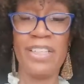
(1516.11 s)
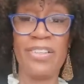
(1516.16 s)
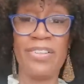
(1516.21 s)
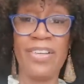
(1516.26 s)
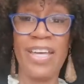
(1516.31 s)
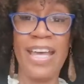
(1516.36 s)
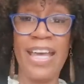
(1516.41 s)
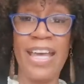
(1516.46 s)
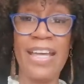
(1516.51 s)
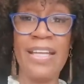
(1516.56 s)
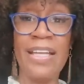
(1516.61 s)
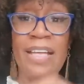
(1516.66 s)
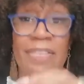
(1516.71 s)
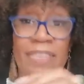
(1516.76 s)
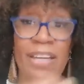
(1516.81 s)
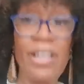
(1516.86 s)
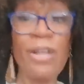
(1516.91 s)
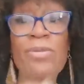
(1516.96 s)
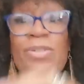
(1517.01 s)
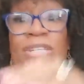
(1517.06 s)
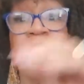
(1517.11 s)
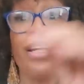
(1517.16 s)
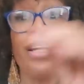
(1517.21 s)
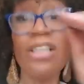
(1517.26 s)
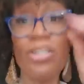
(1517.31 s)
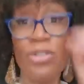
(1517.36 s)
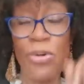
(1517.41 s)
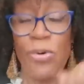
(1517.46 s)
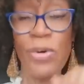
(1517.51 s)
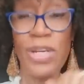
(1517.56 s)
okay? They don't tell
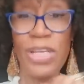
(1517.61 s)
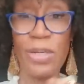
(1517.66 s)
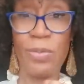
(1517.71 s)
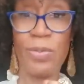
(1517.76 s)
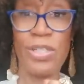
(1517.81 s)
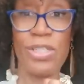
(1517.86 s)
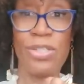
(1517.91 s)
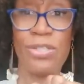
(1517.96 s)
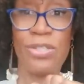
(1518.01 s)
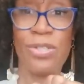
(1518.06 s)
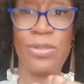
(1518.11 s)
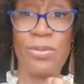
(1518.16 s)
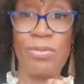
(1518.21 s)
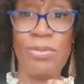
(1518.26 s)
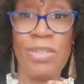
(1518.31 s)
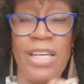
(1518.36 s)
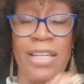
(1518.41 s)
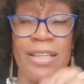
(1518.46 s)
LaToya what to do.